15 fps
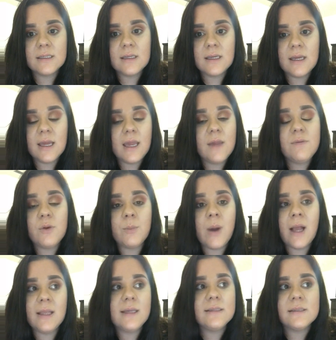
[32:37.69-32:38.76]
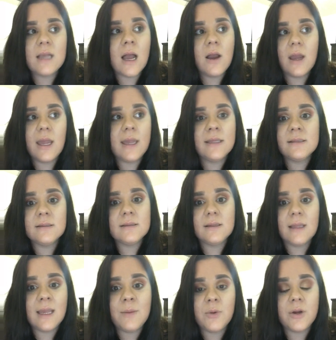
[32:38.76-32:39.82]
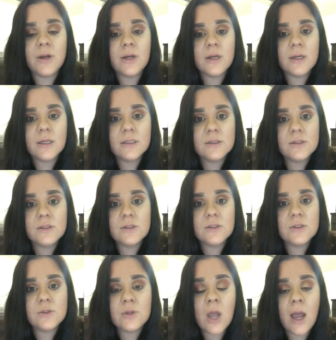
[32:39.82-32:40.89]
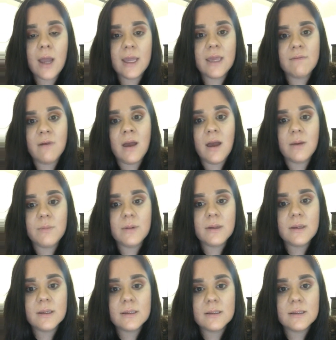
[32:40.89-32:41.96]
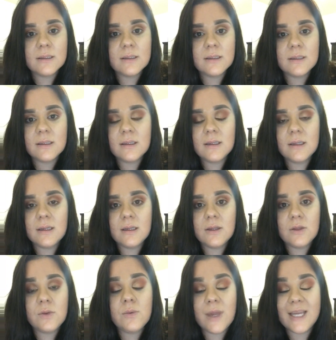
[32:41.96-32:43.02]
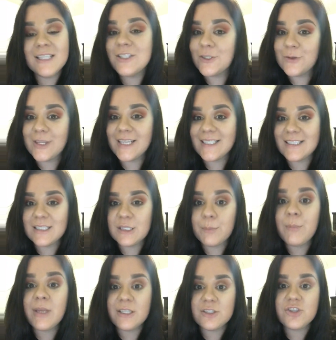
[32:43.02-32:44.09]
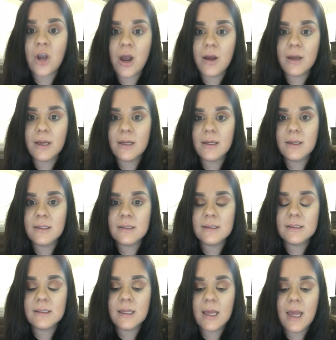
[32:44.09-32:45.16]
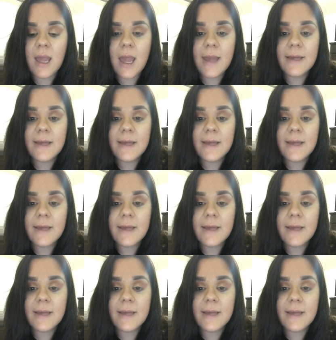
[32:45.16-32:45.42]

If your body's not in labor, do not give up. You can do this and be strong.